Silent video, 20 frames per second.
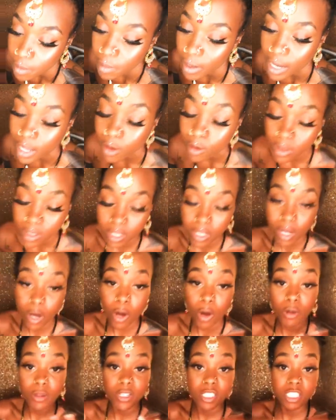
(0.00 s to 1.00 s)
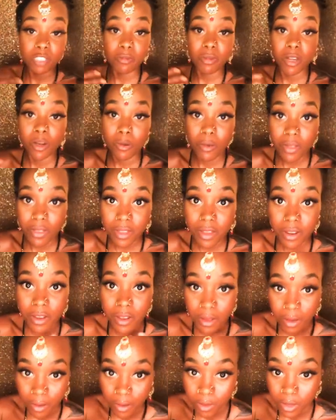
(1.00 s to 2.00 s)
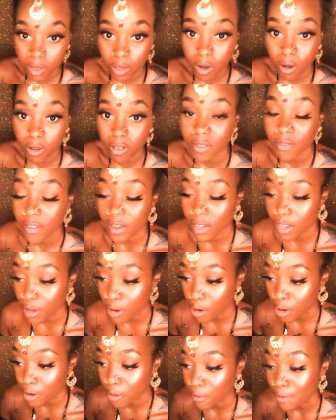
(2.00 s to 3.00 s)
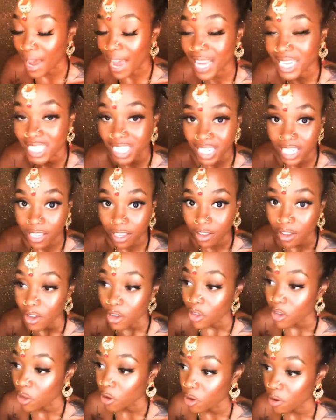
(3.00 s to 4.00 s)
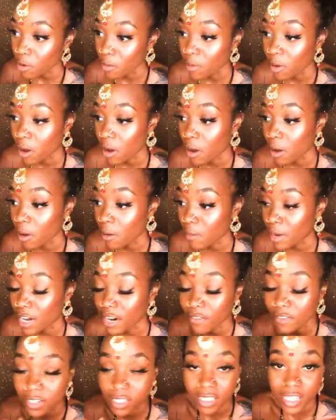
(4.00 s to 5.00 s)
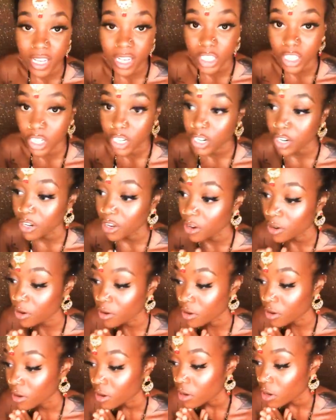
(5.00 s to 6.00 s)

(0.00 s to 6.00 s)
By using the Holy Spirit within you to cultivate your magic, your manifestation, your